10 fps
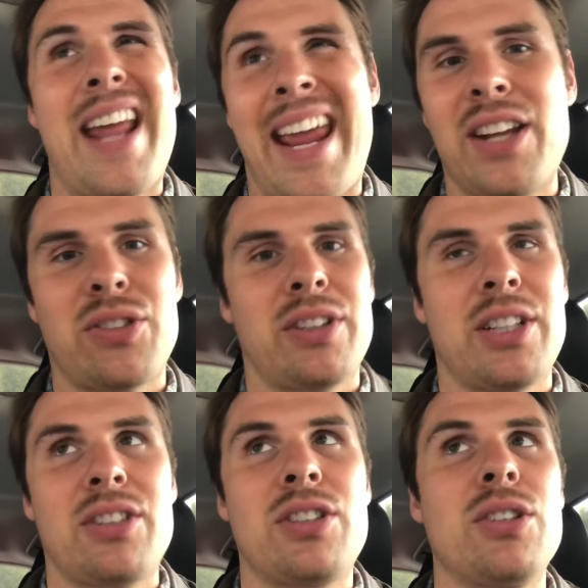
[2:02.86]
and eggs are
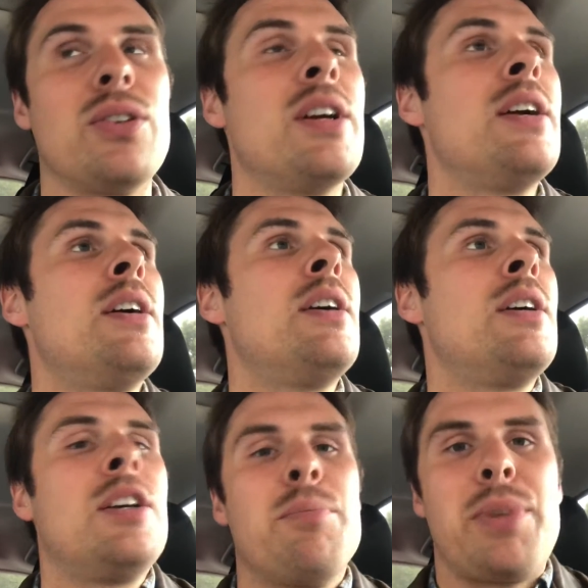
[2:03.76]
in there too.
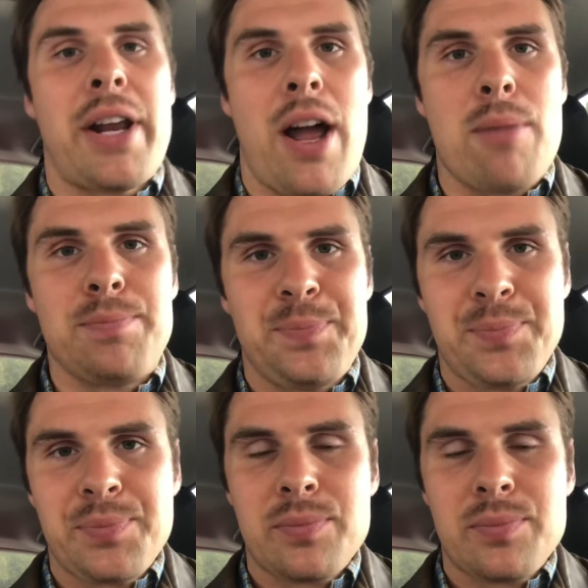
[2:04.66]
But over